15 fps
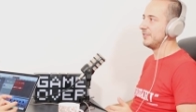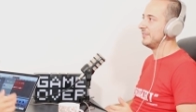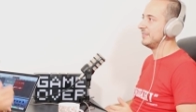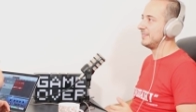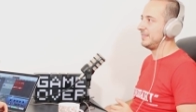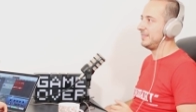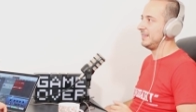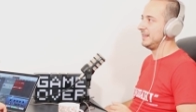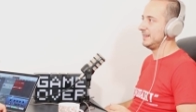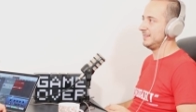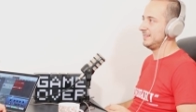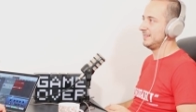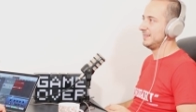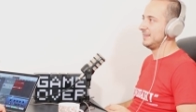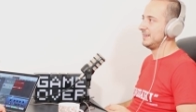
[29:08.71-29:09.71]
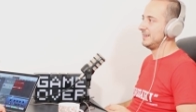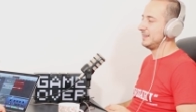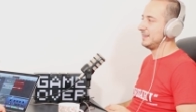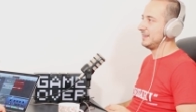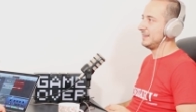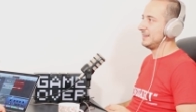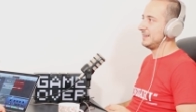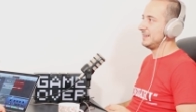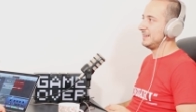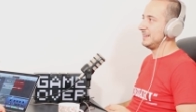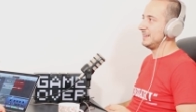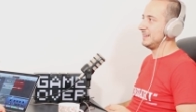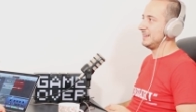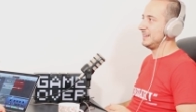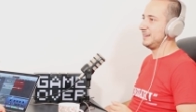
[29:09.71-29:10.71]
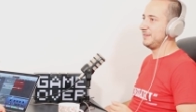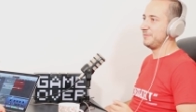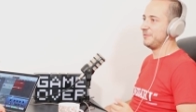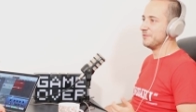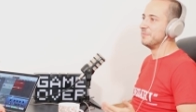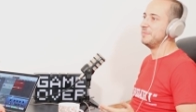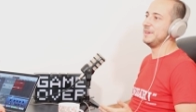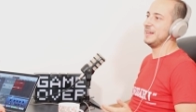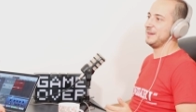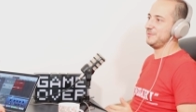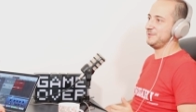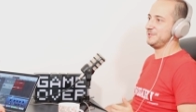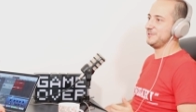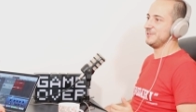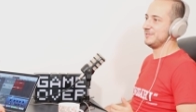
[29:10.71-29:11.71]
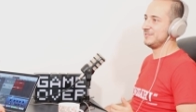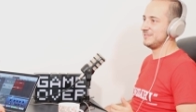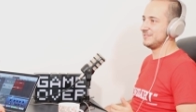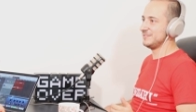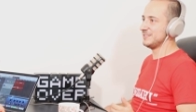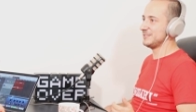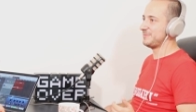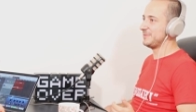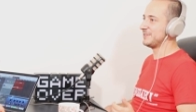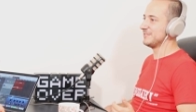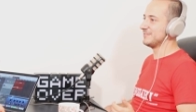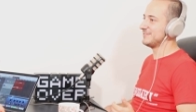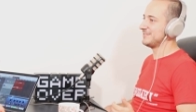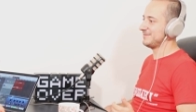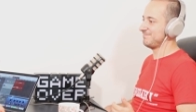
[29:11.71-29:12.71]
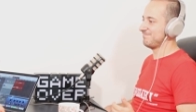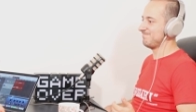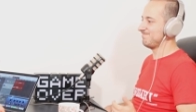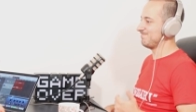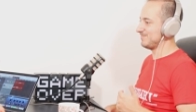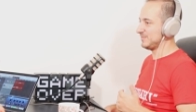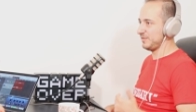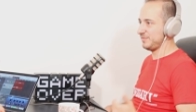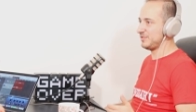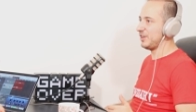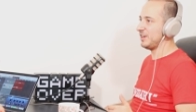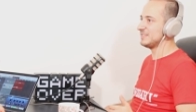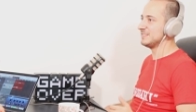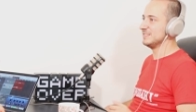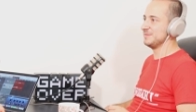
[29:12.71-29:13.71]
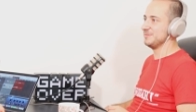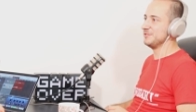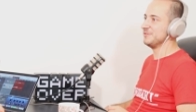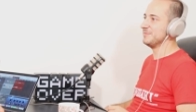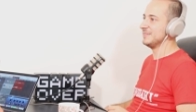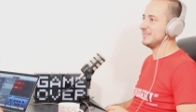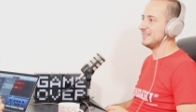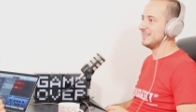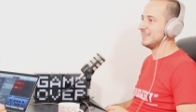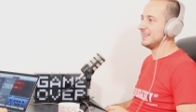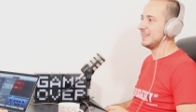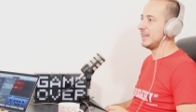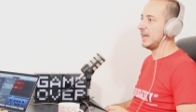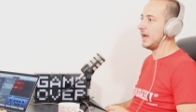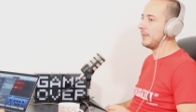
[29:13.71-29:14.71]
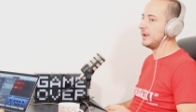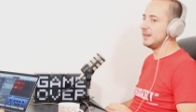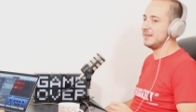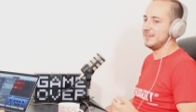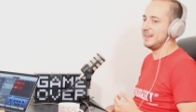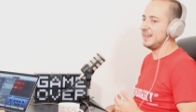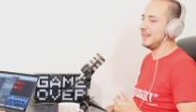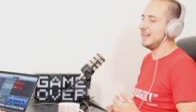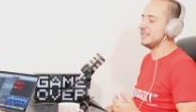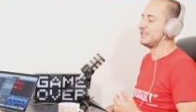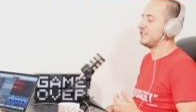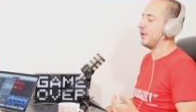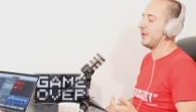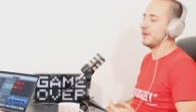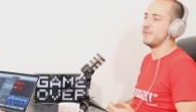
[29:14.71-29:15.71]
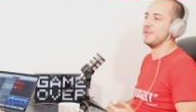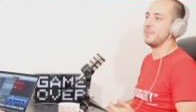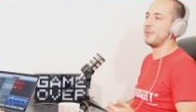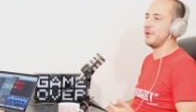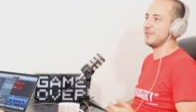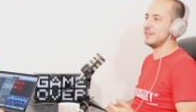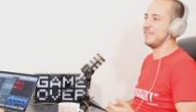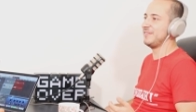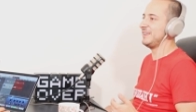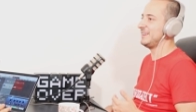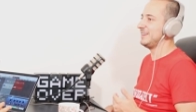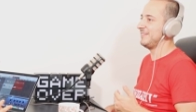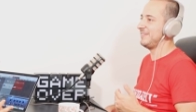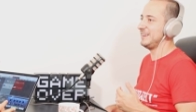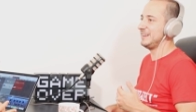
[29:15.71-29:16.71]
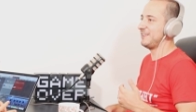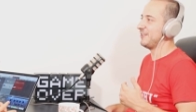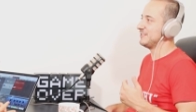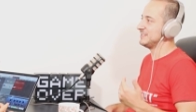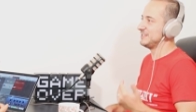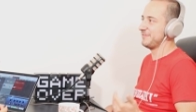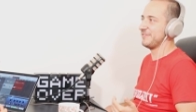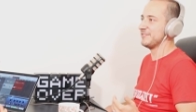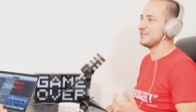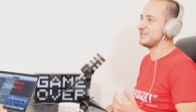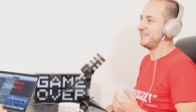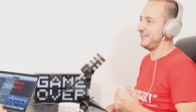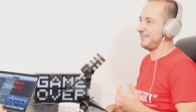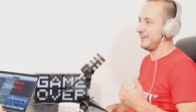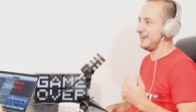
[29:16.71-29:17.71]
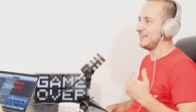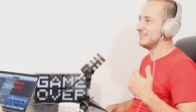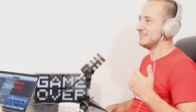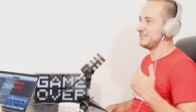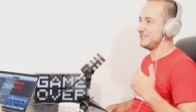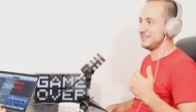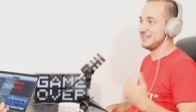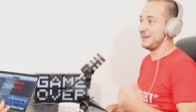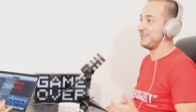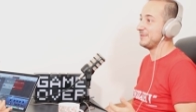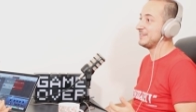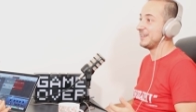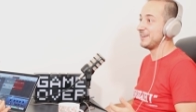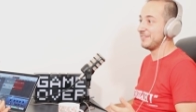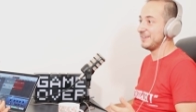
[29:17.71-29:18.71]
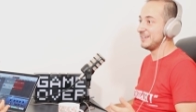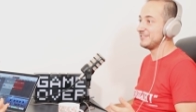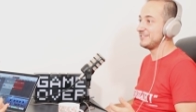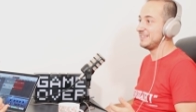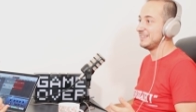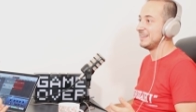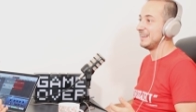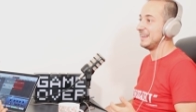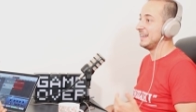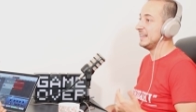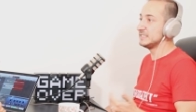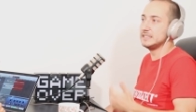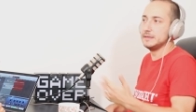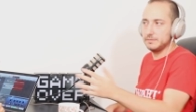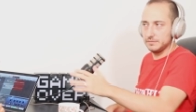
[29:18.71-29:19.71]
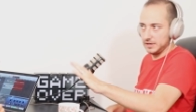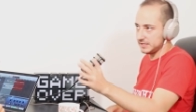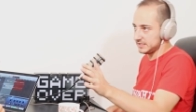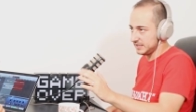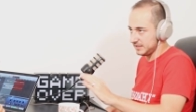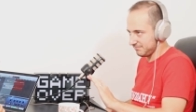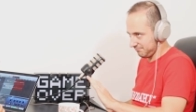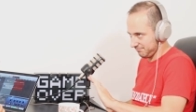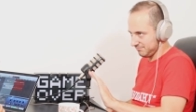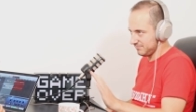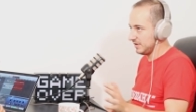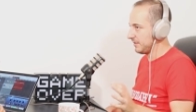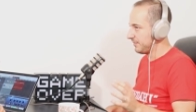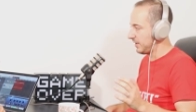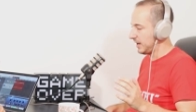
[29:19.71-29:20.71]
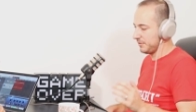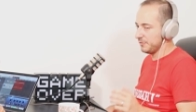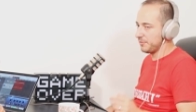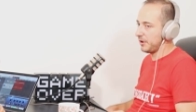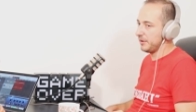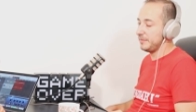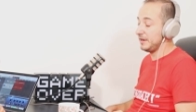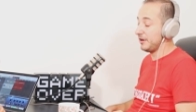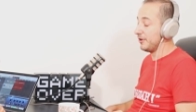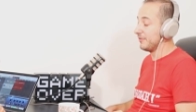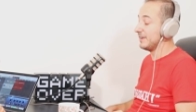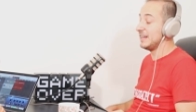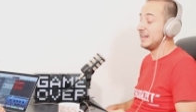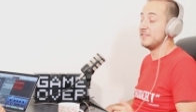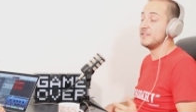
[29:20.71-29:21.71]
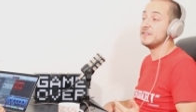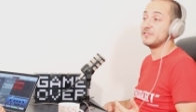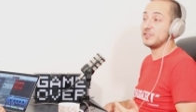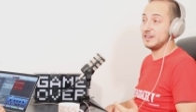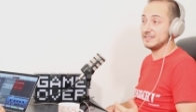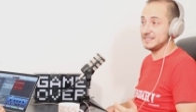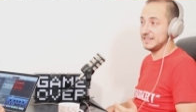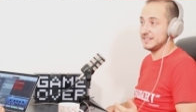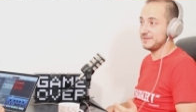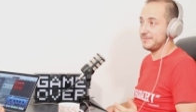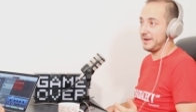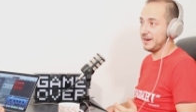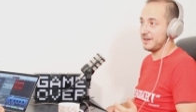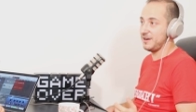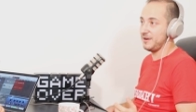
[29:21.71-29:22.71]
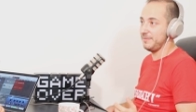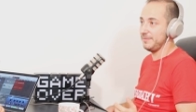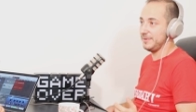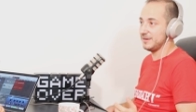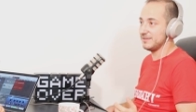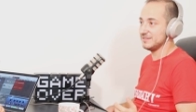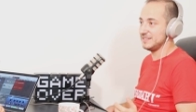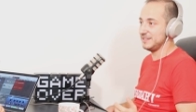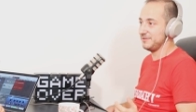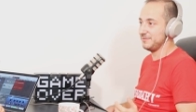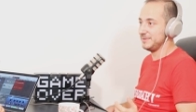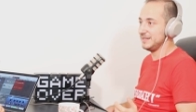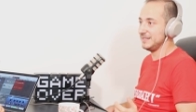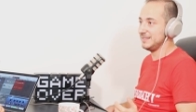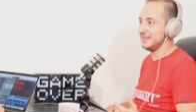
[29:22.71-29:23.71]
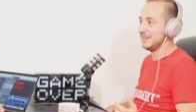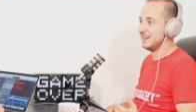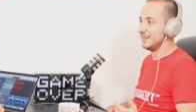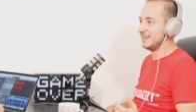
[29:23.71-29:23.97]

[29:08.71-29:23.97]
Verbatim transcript: don't think he will be able to. Yeah, just because of Tyson's movement. Yeah. I mean, it's going for broke. If he if he goes in the first three rounds, uses up a ton of energy. Hits him, like I said, fight will probably be over even if Tyson gets back up because he'll be